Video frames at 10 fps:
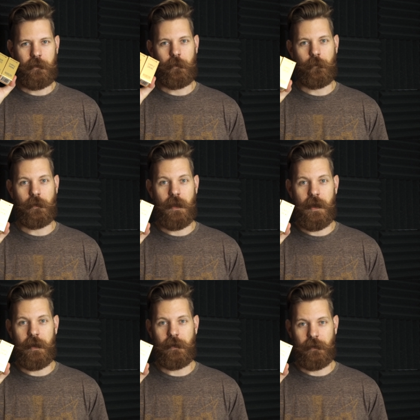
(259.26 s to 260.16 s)
of our
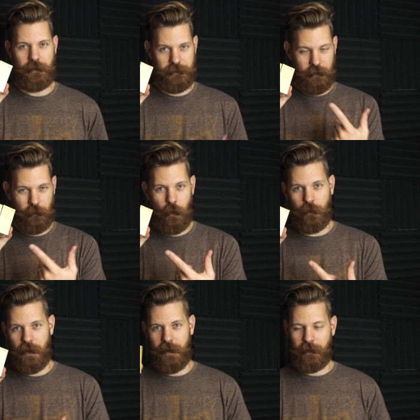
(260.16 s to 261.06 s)
line is the
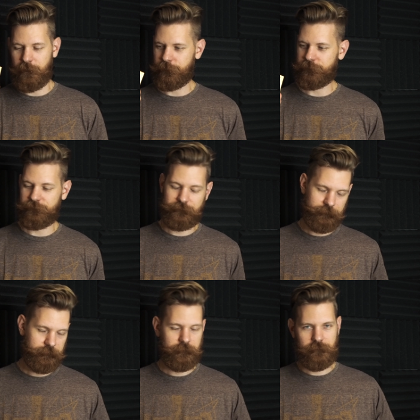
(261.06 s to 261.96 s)
gold line.
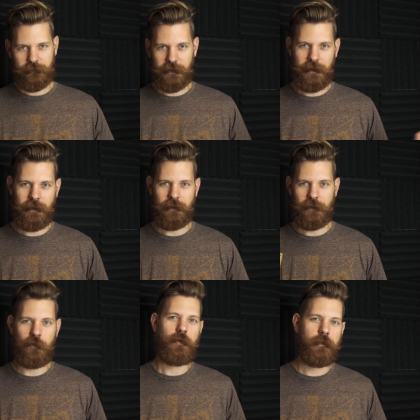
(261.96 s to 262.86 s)
Get it?
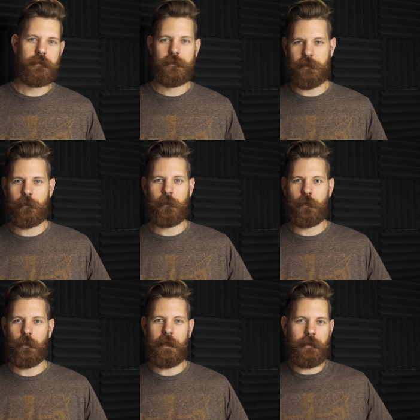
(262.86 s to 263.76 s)
Gold, silver,
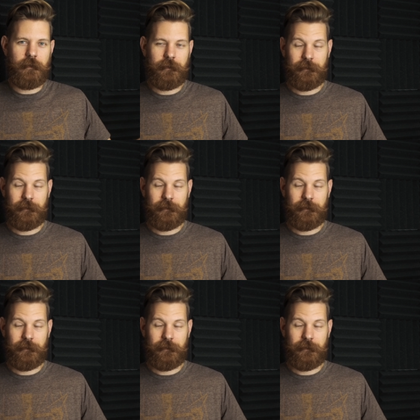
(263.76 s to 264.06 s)
white.